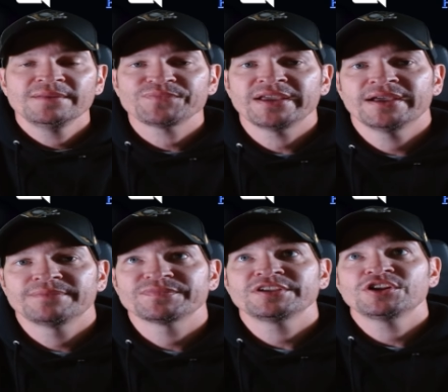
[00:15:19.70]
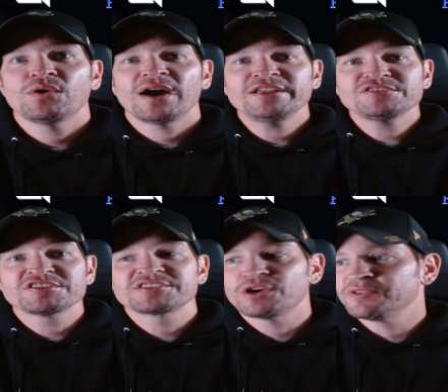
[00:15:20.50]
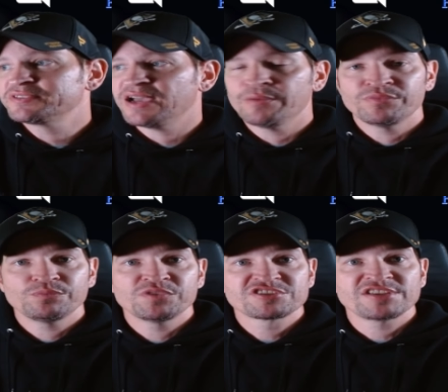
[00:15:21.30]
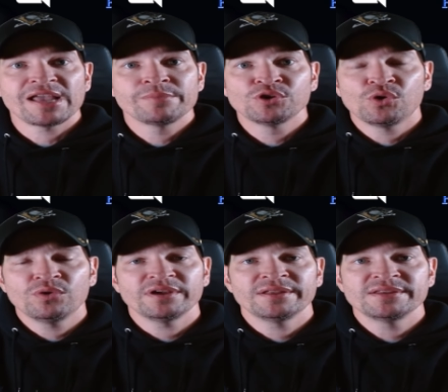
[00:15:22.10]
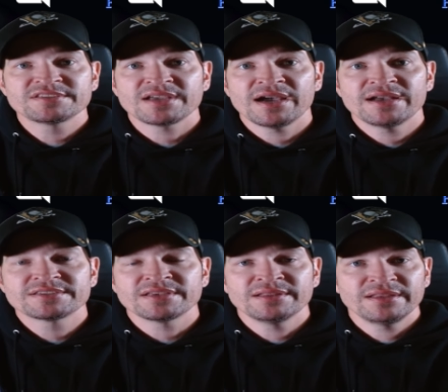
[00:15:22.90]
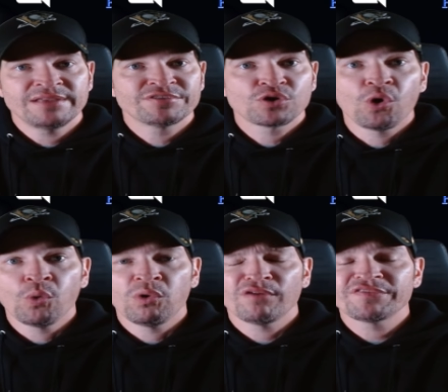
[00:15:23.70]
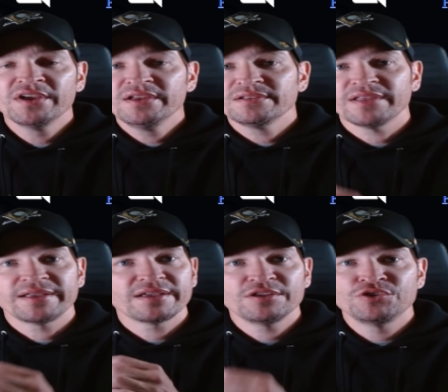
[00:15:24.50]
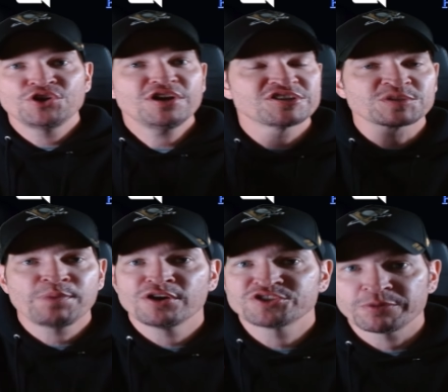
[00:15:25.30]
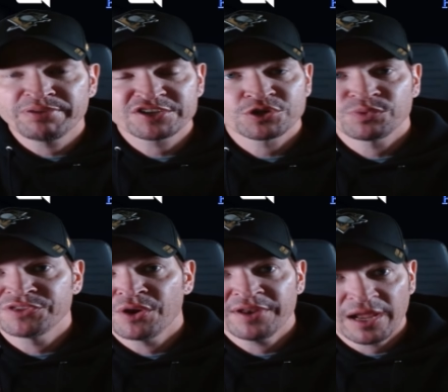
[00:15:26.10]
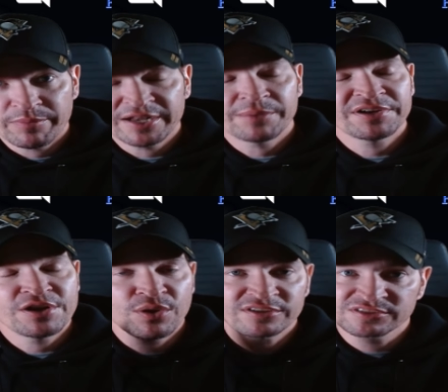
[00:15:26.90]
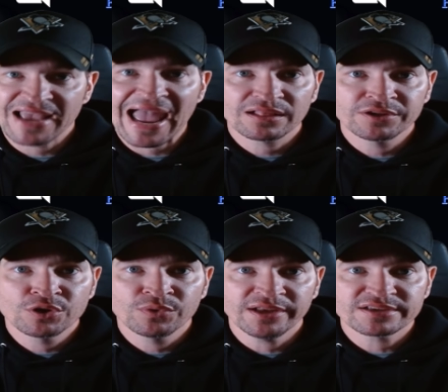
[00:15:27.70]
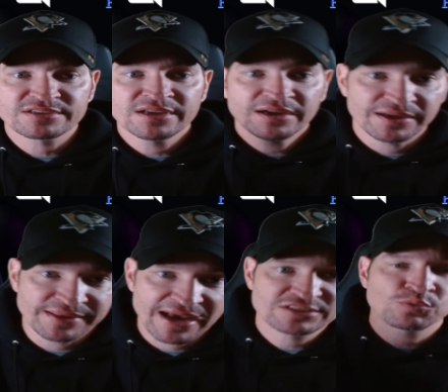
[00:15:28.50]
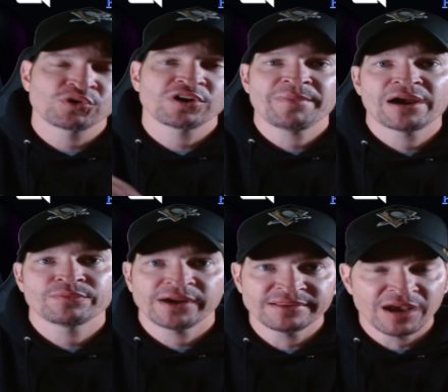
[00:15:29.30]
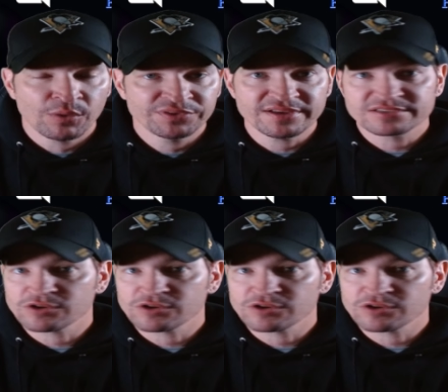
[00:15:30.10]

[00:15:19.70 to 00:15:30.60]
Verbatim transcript: And, you know, I used to see all the time with Samuel and these guys and even Cole Wolf, like you could just post your picture with no name and I'm going to know exactly who it is. And that's where I'm at right now with this.